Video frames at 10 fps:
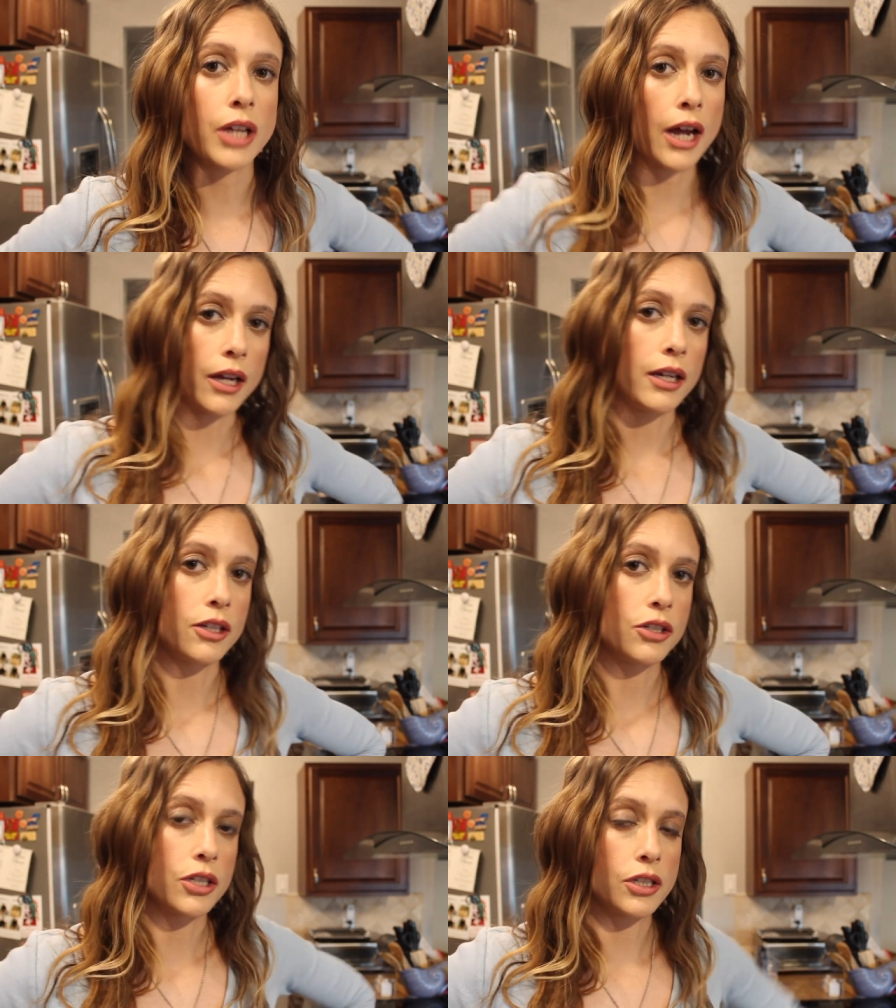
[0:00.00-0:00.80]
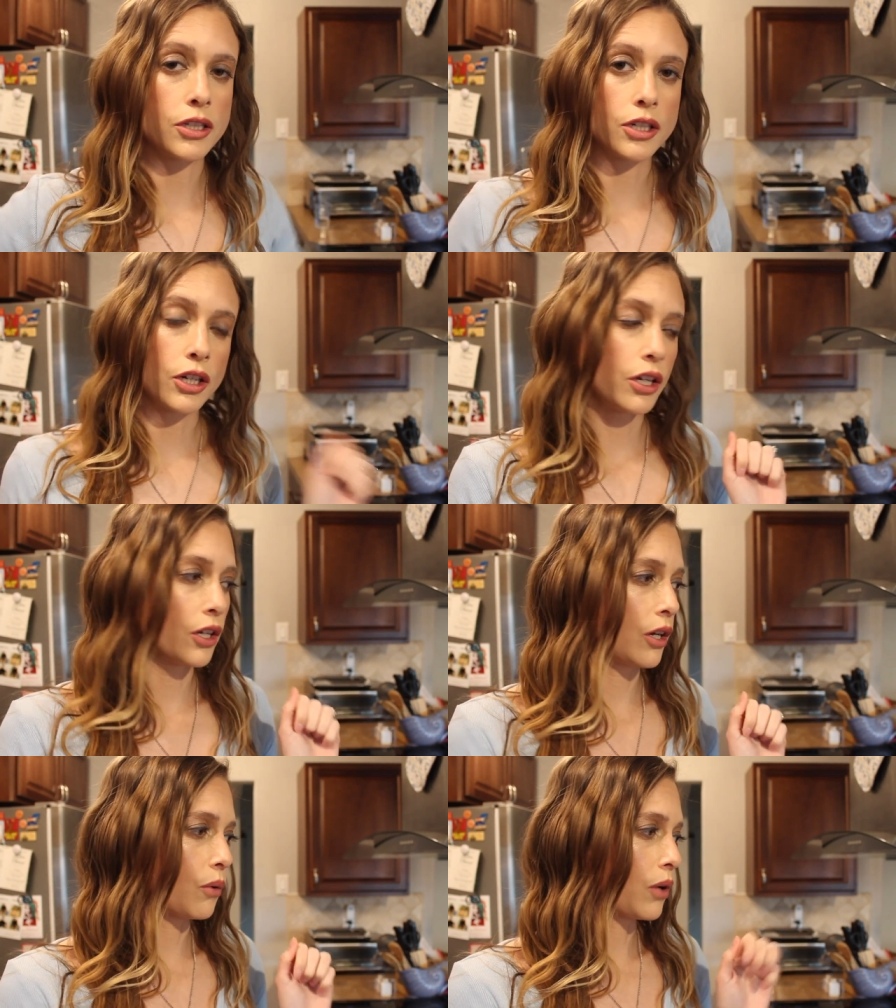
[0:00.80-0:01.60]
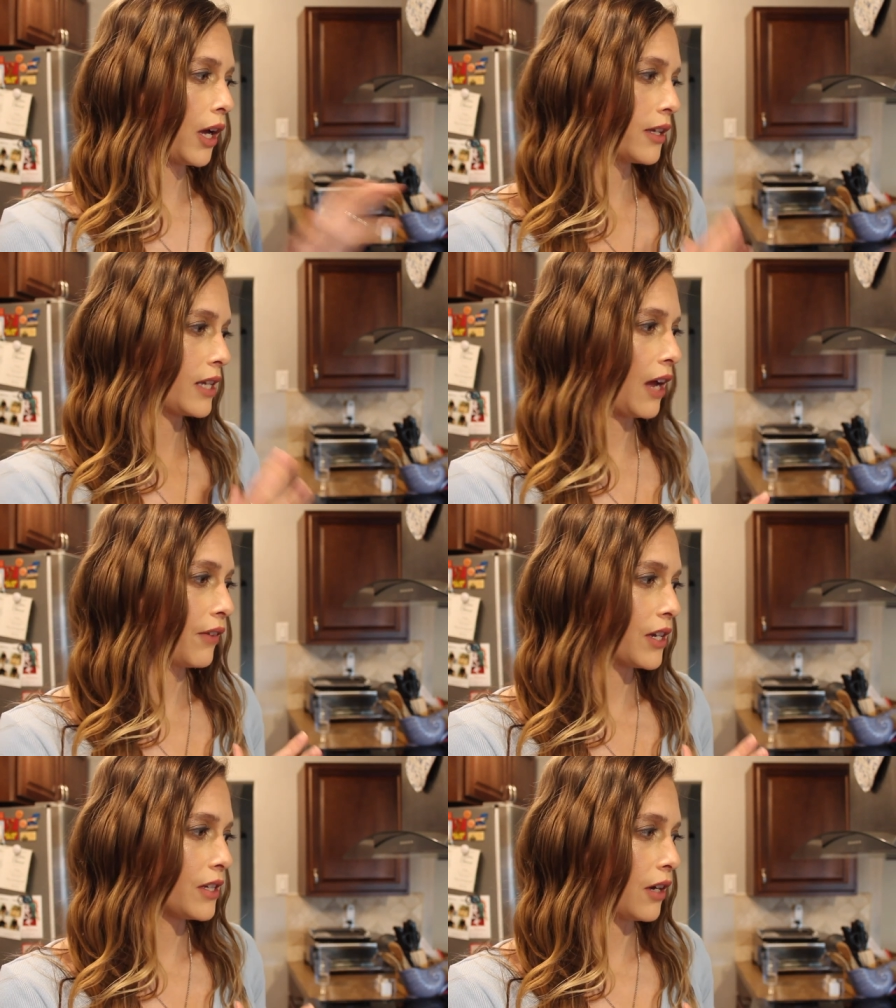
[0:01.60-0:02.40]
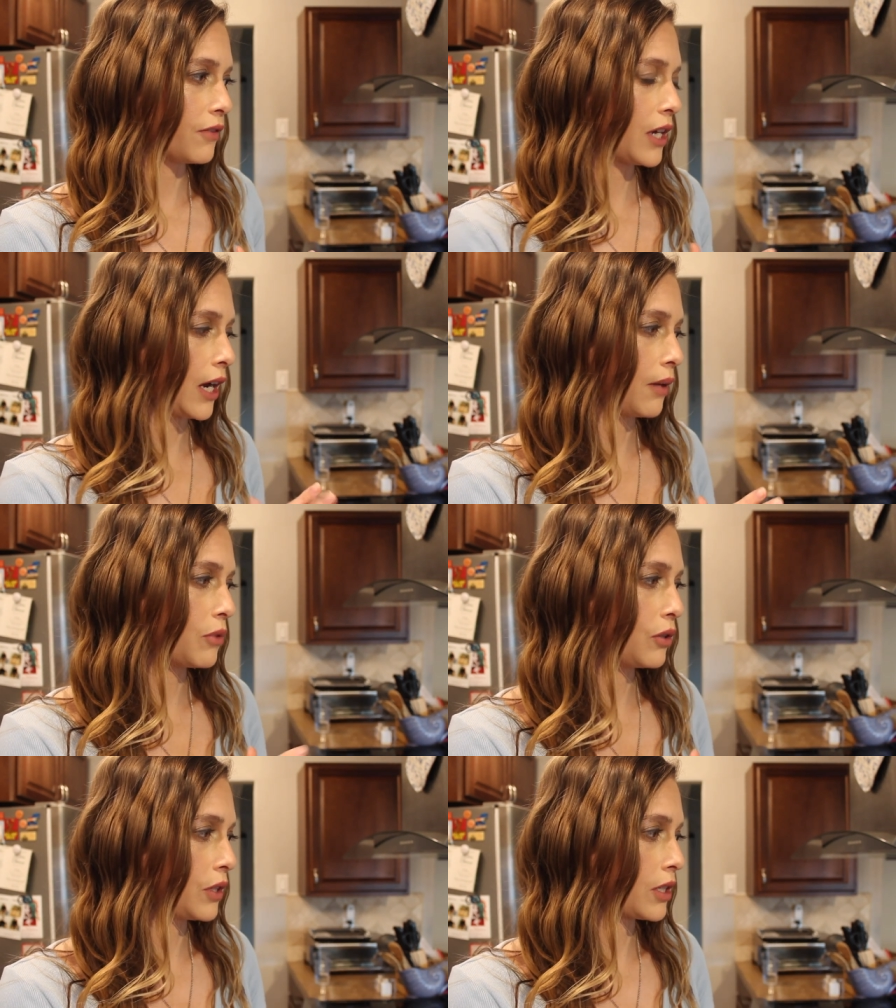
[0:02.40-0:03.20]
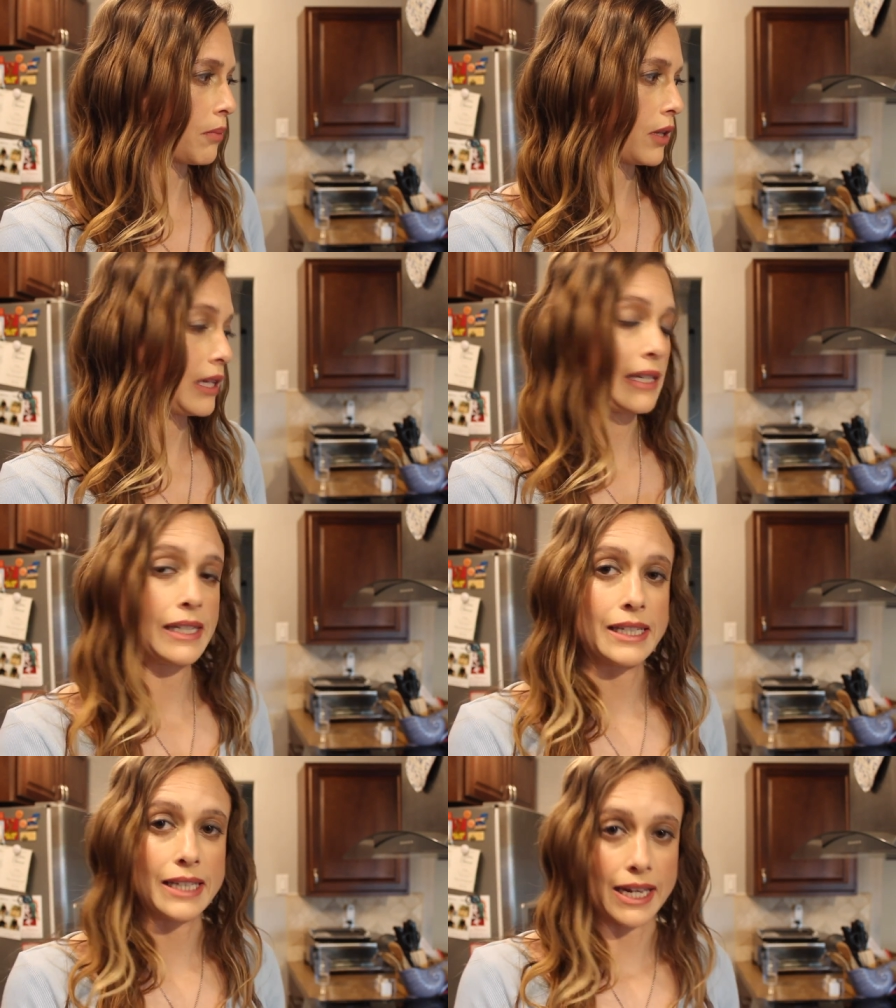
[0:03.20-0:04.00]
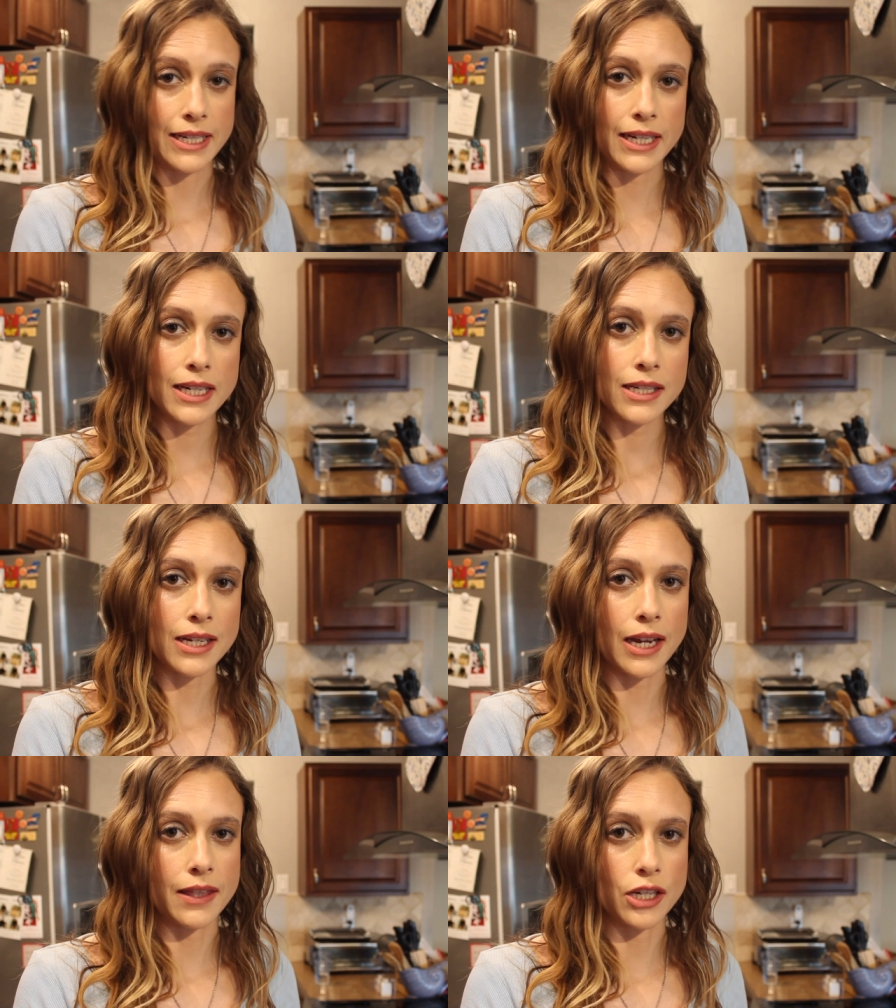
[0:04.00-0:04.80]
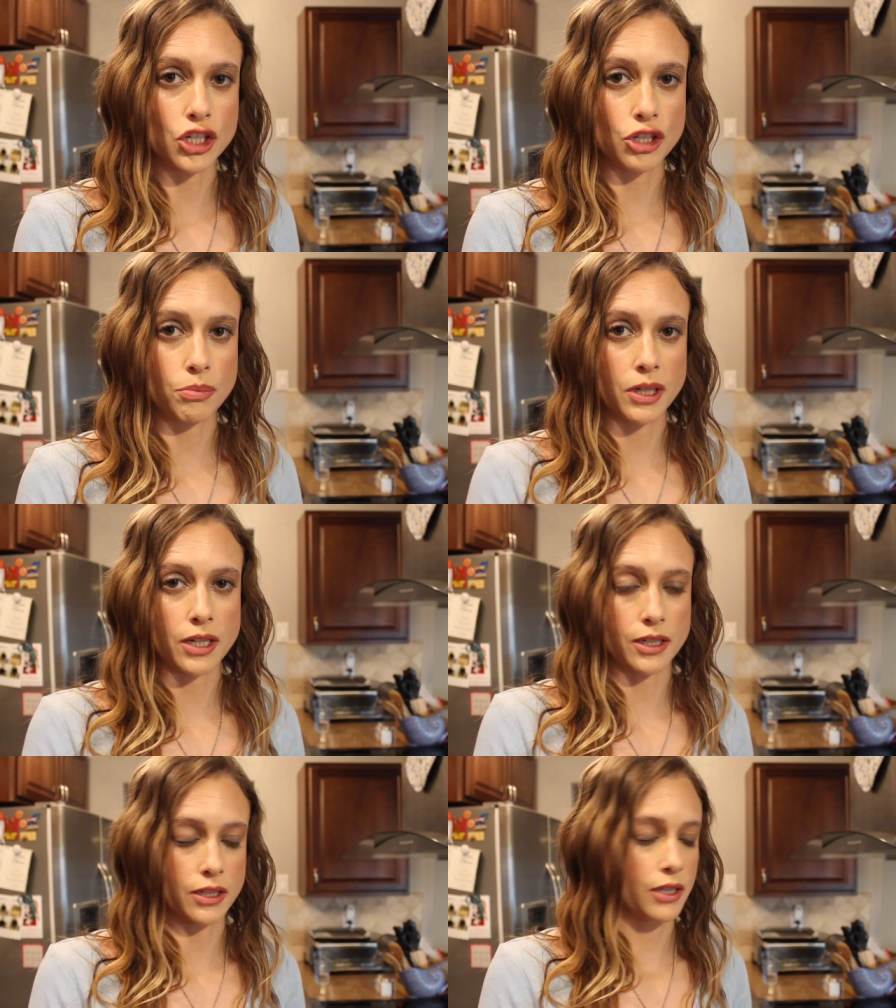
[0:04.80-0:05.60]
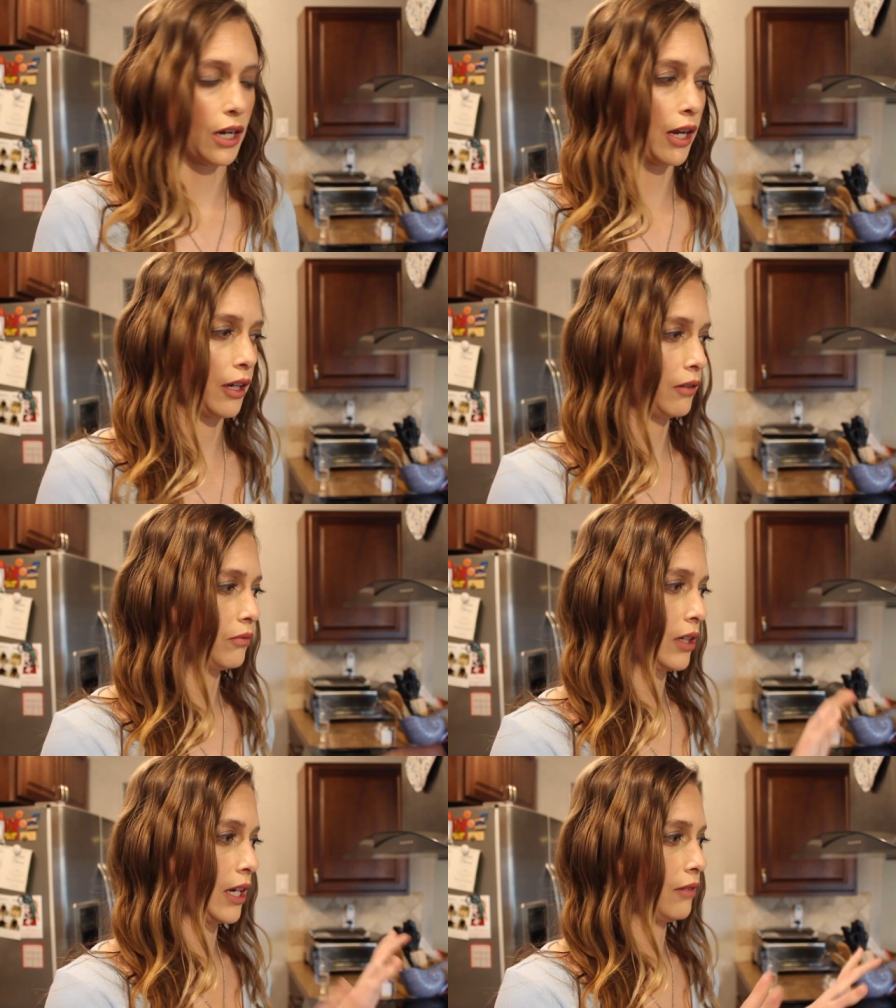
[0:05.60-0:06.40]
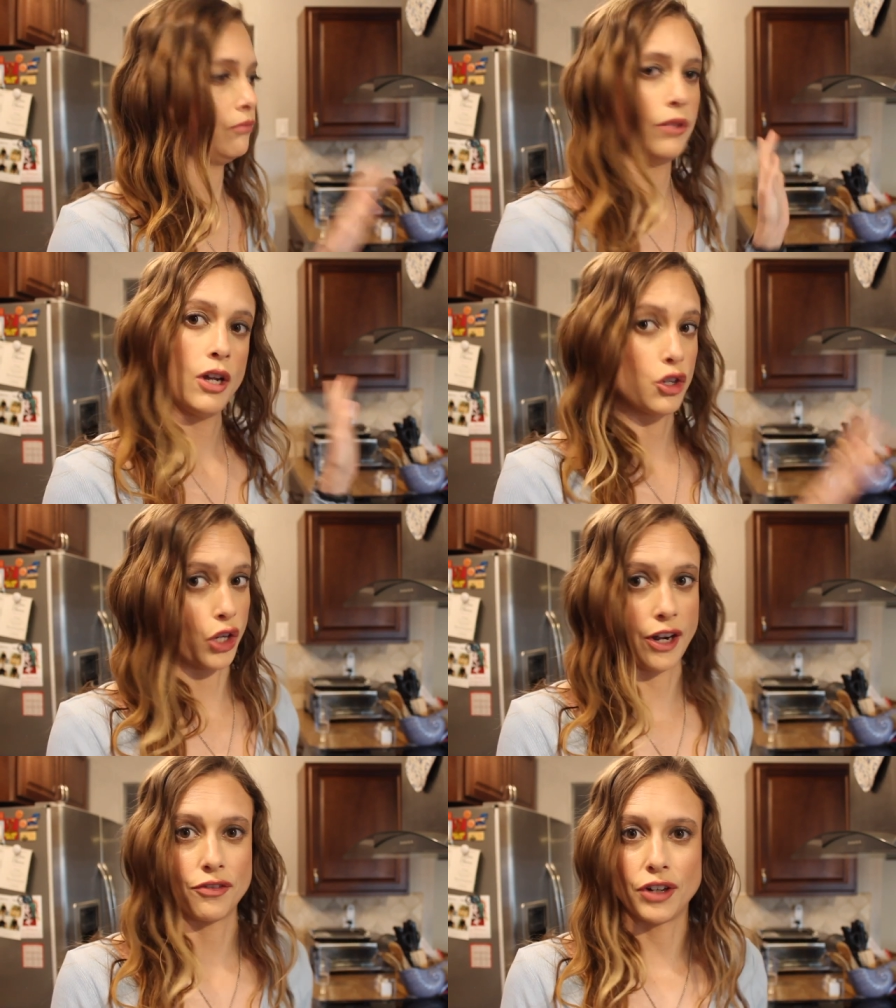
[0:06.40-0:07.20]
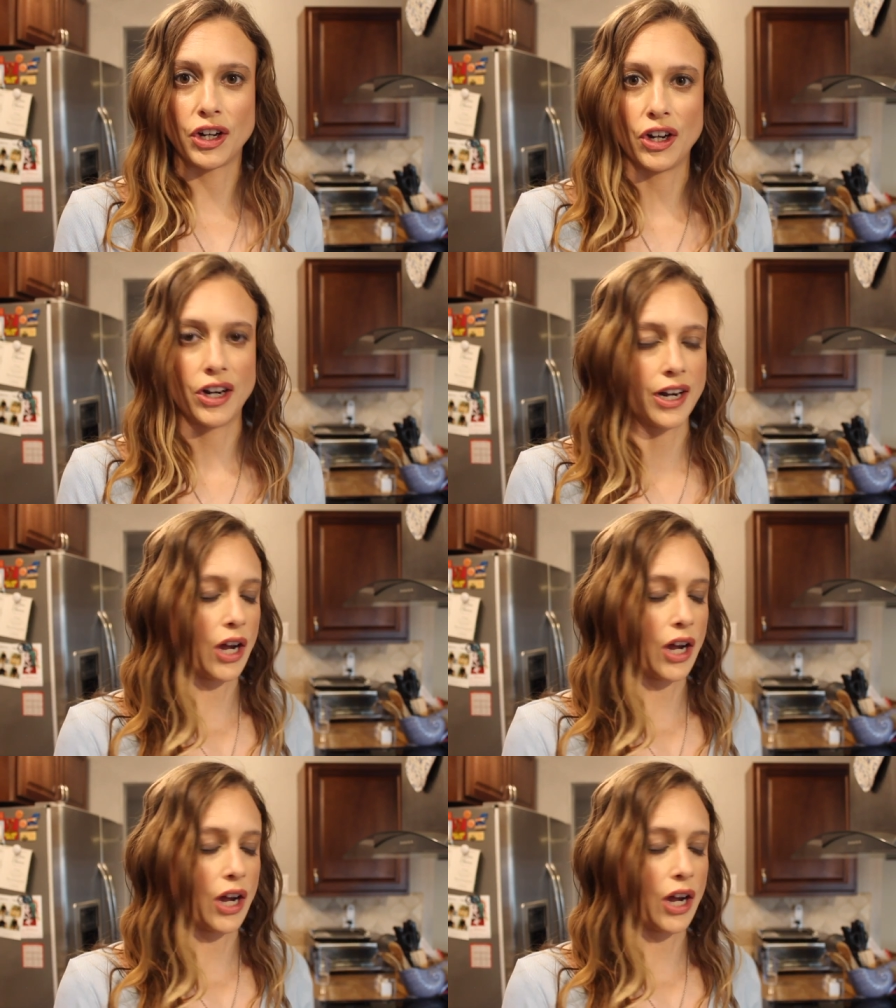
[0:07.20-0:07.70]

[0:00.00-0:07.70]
I just has having a tough time doing some of the settings and I think it's just because I again trying to figure it